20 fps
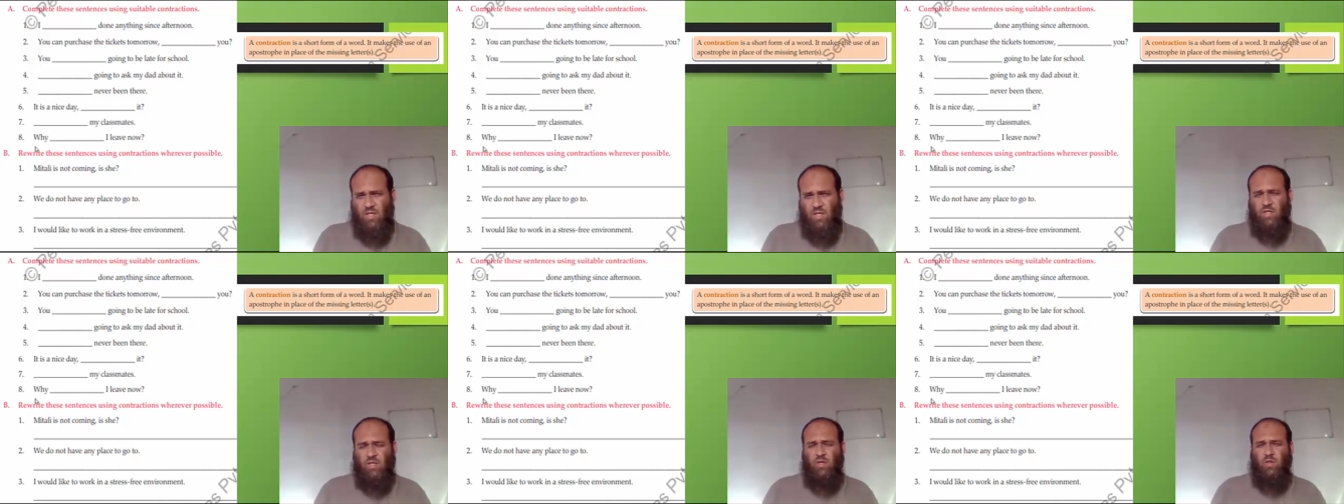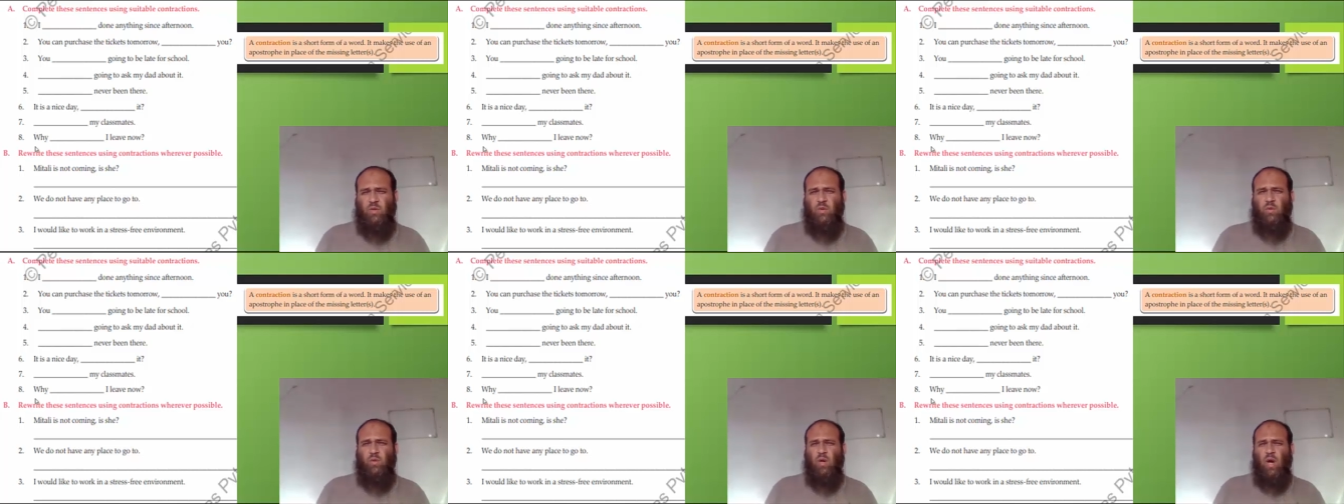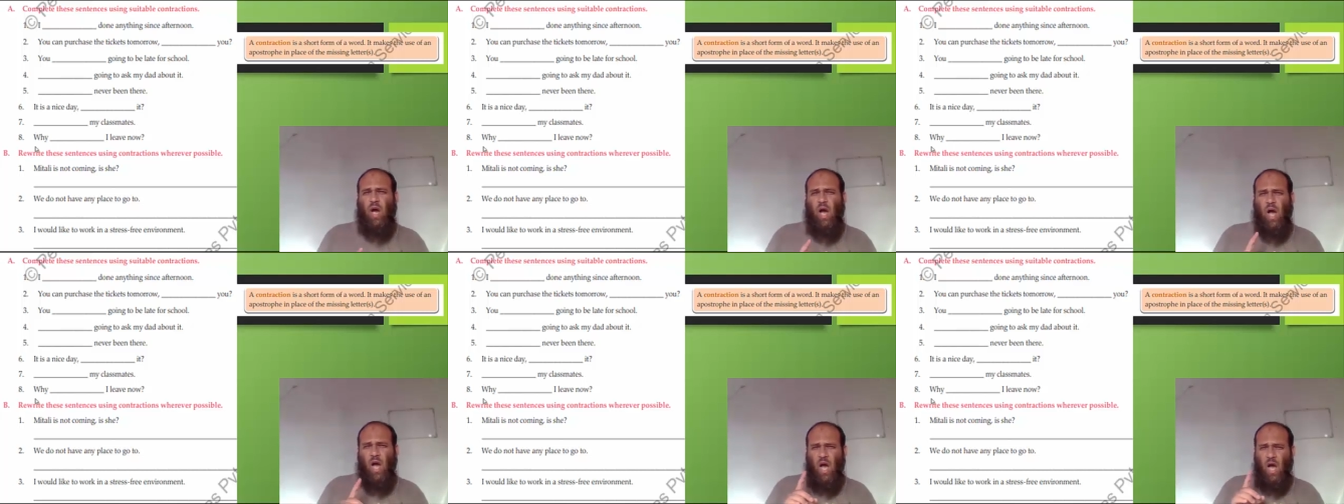
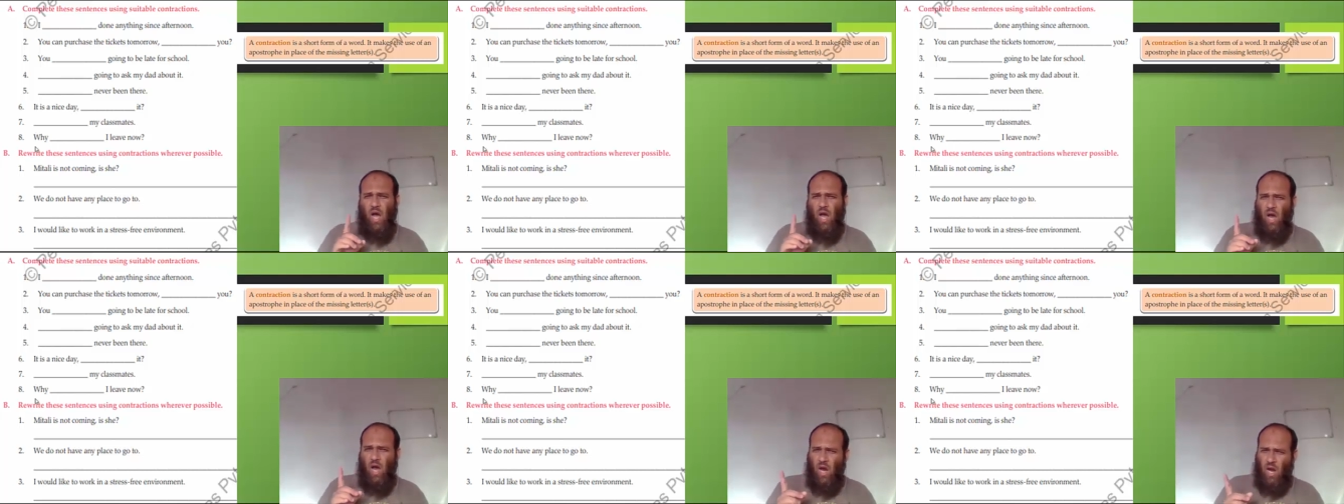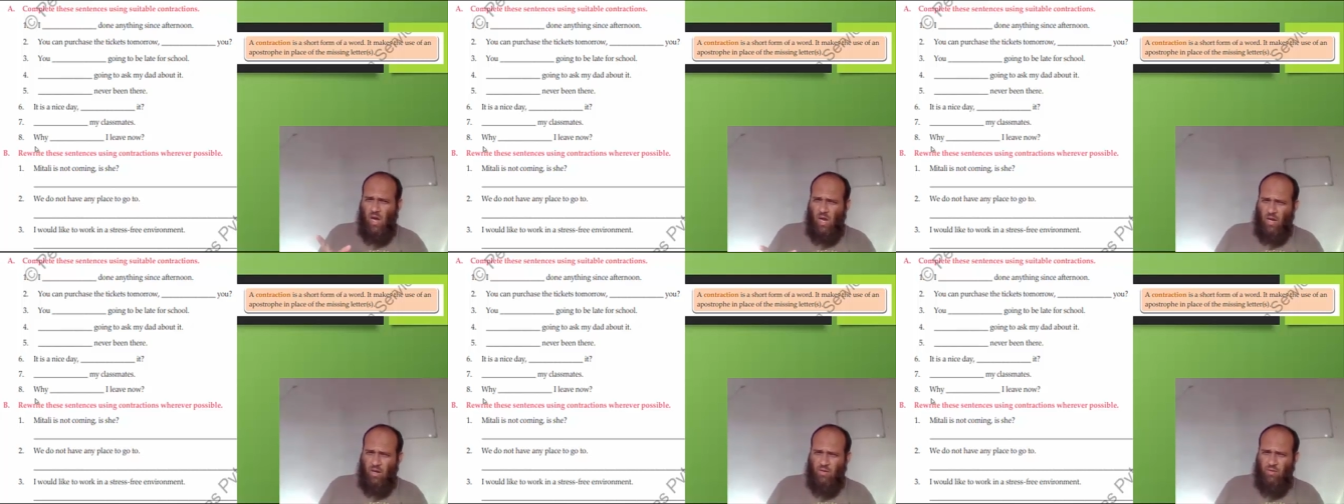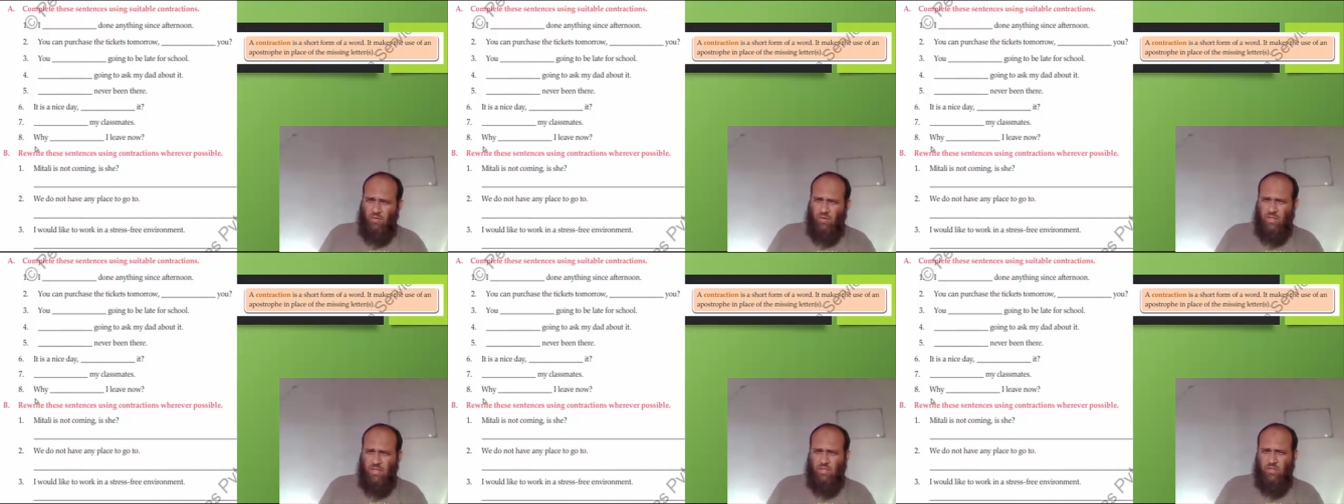You are
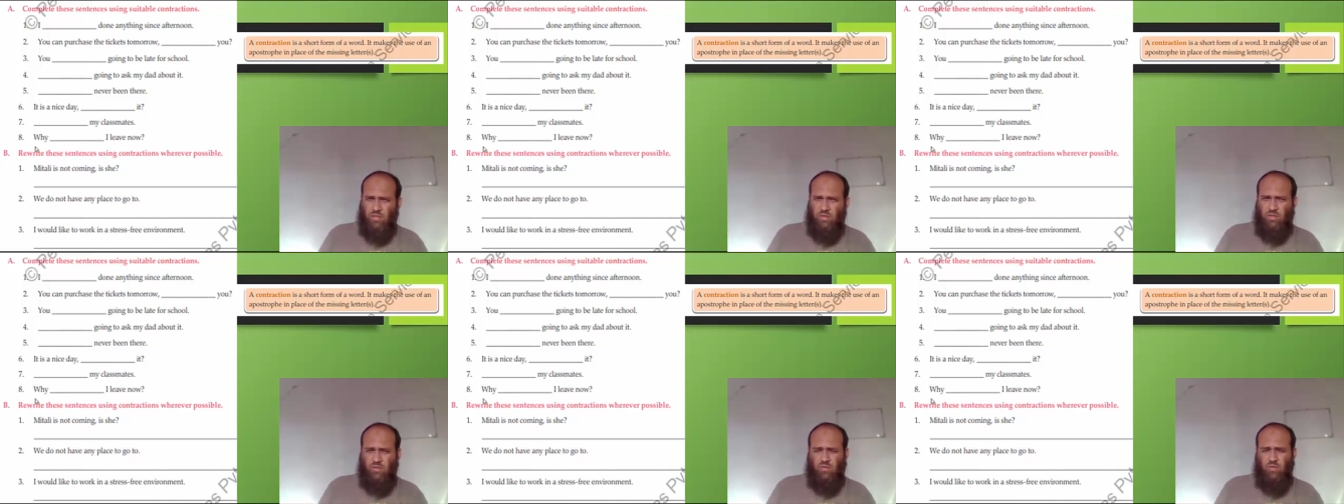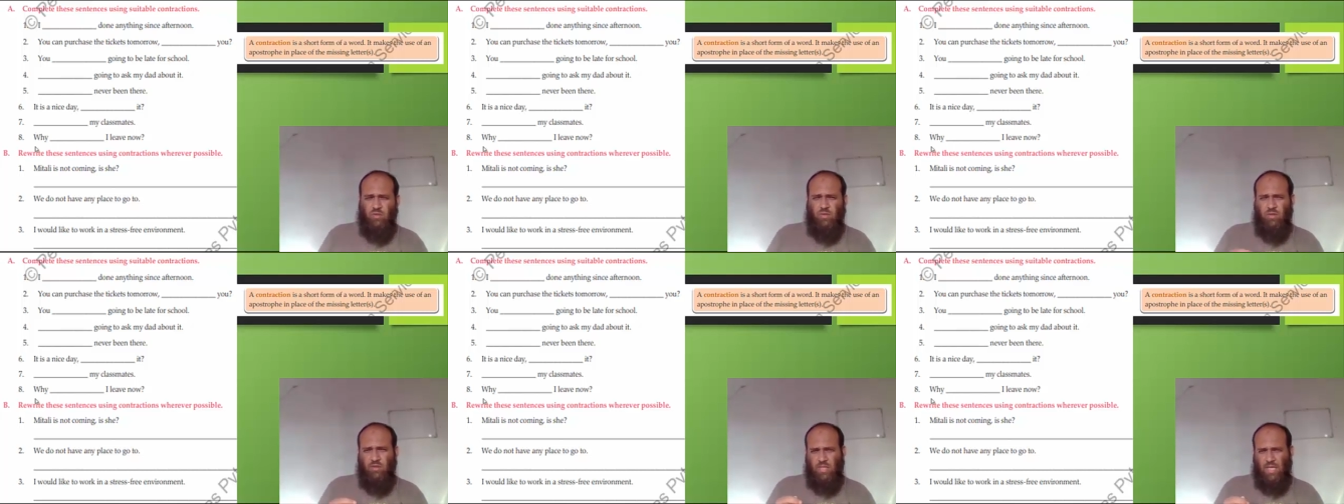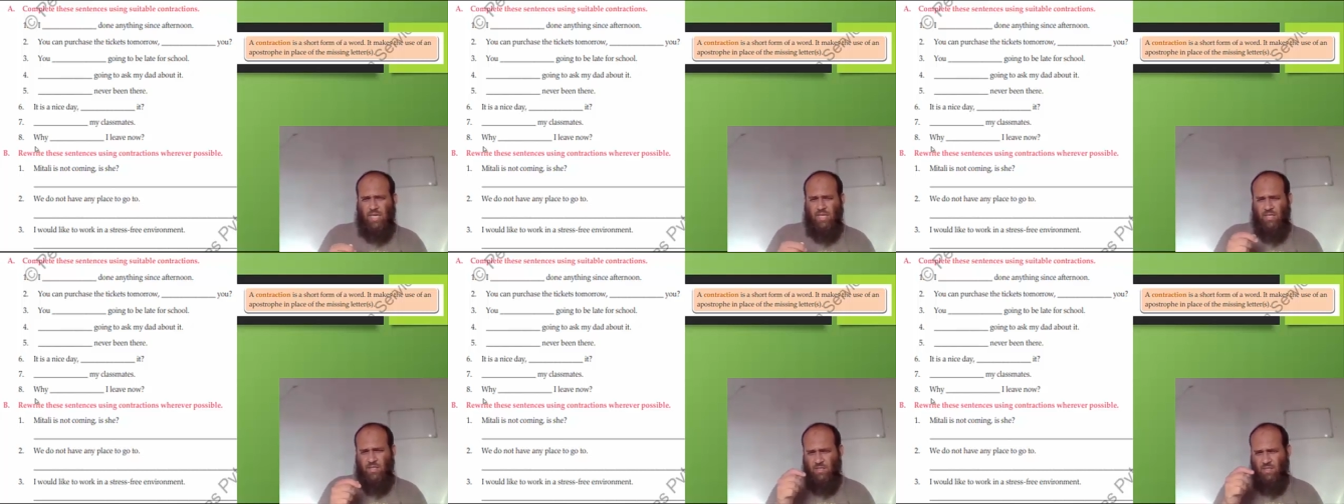going to school.
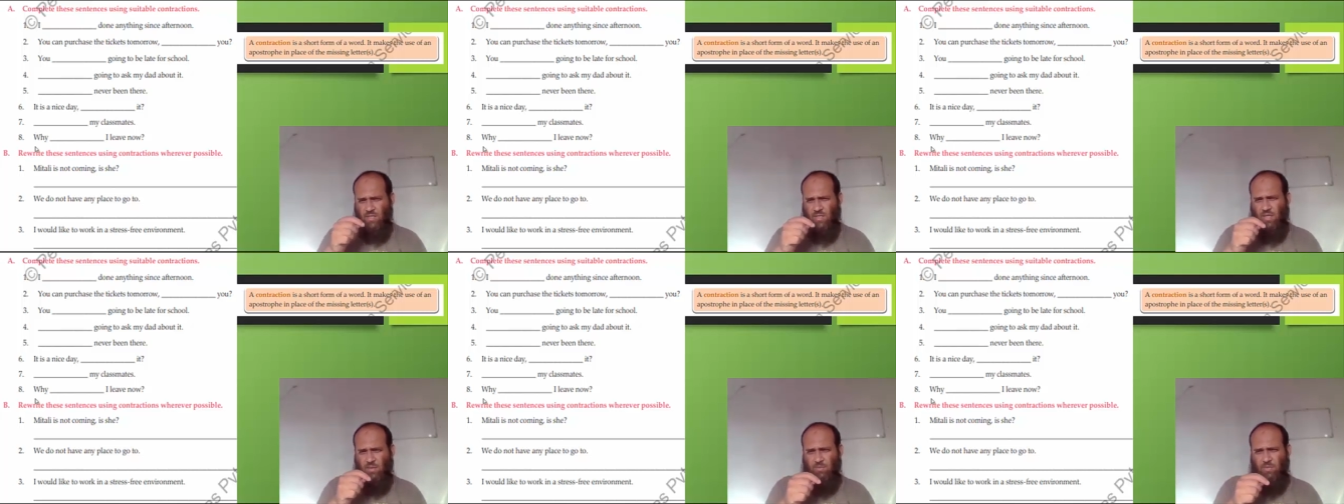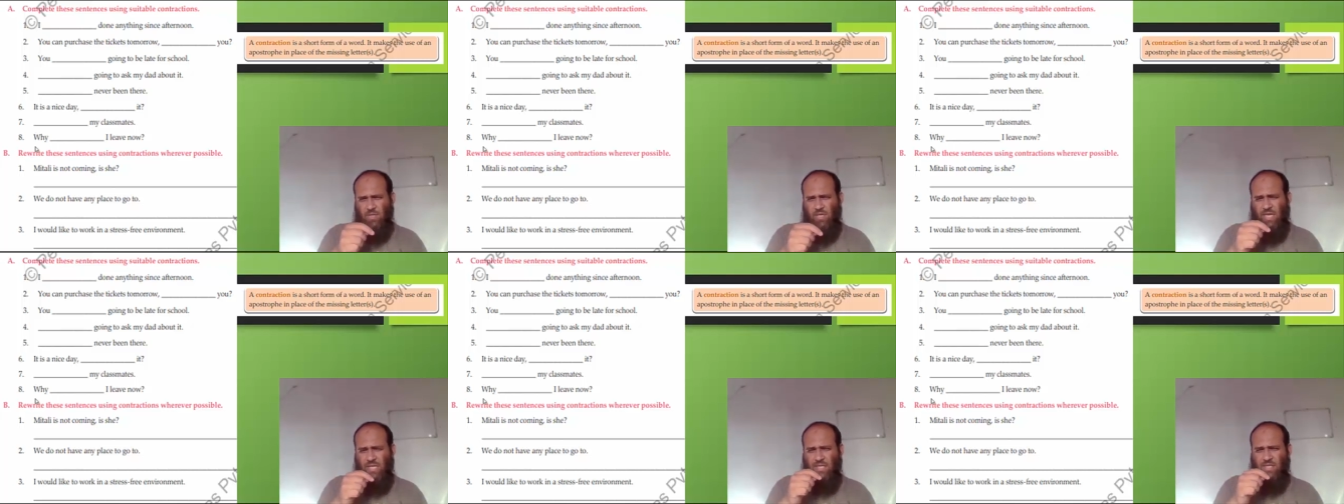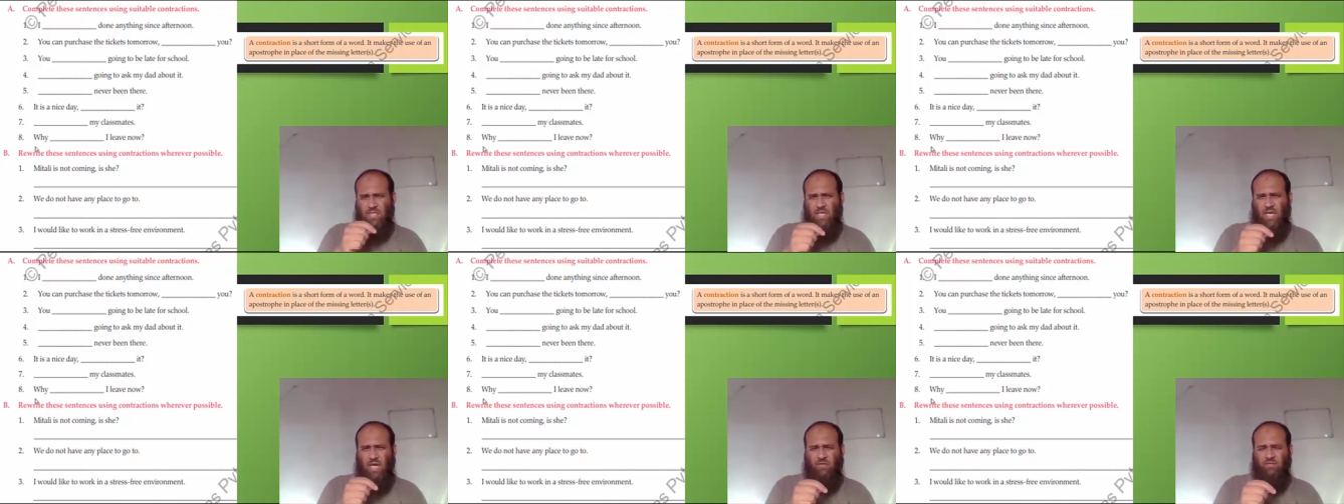That is
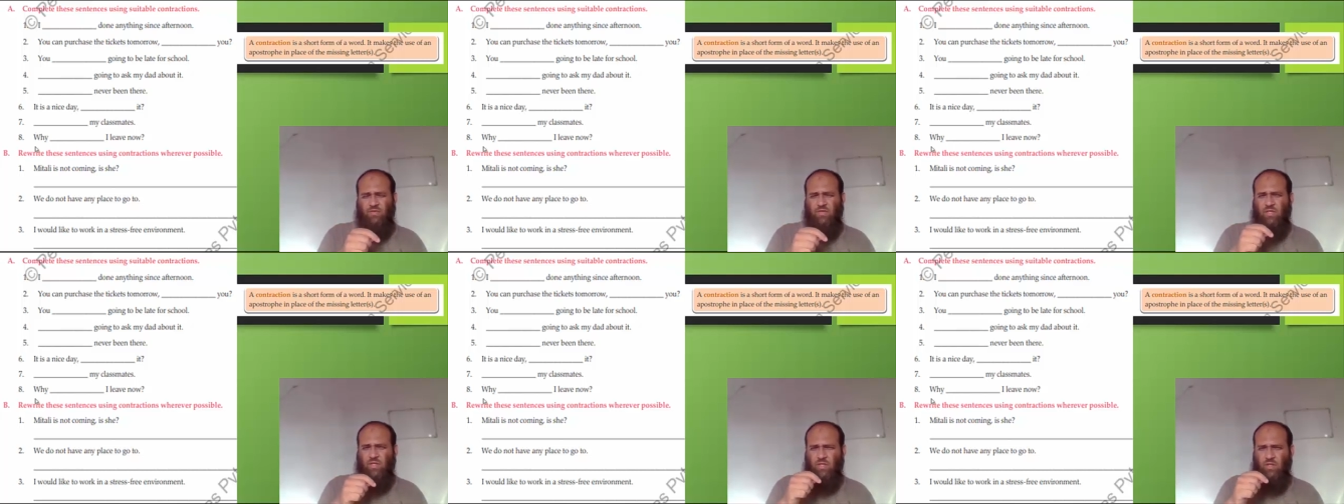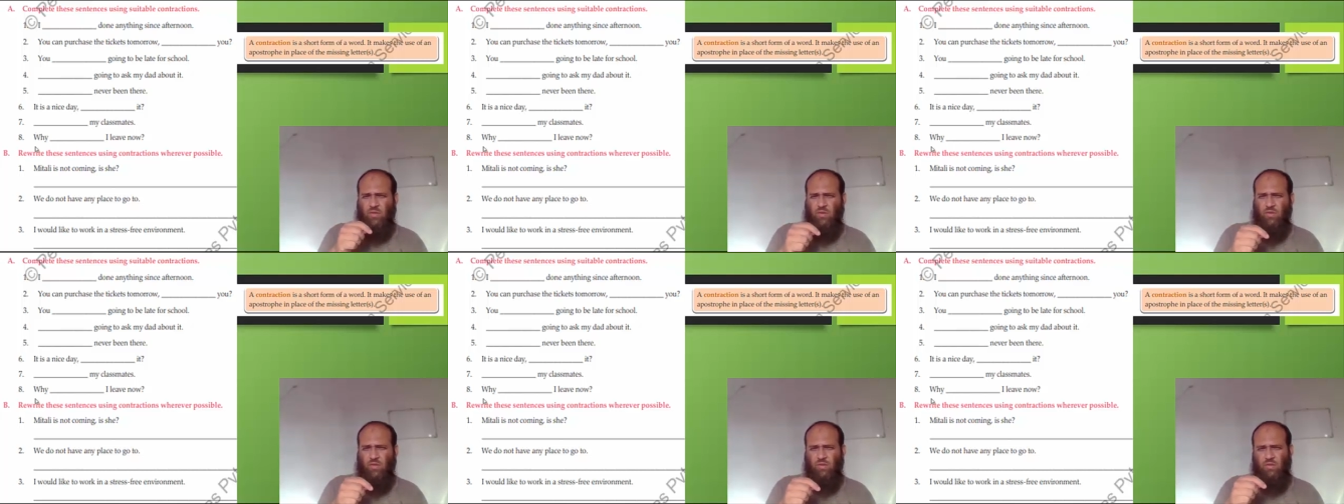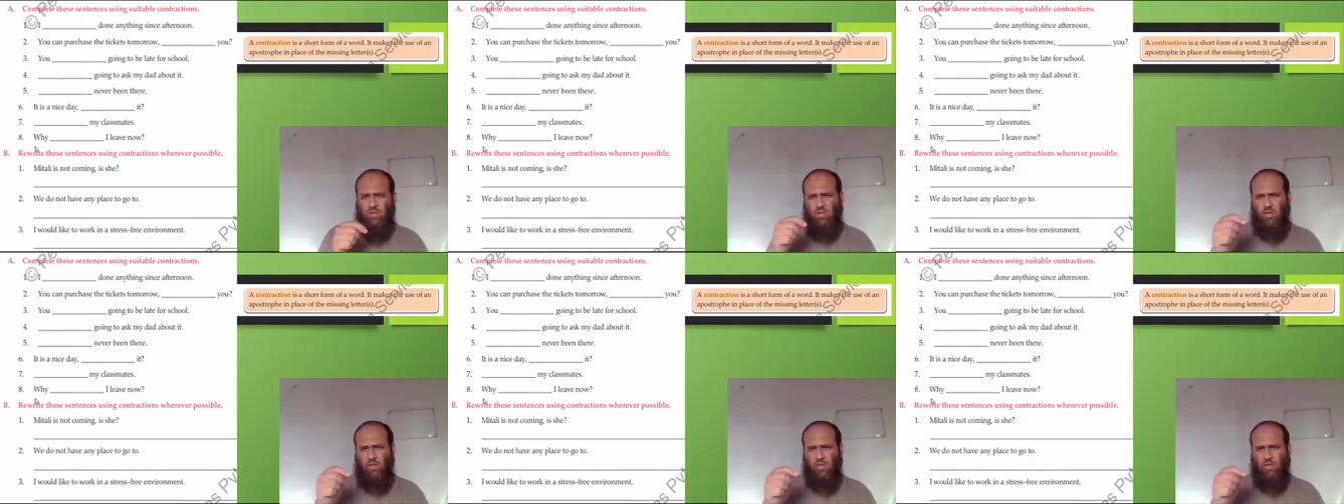right after you.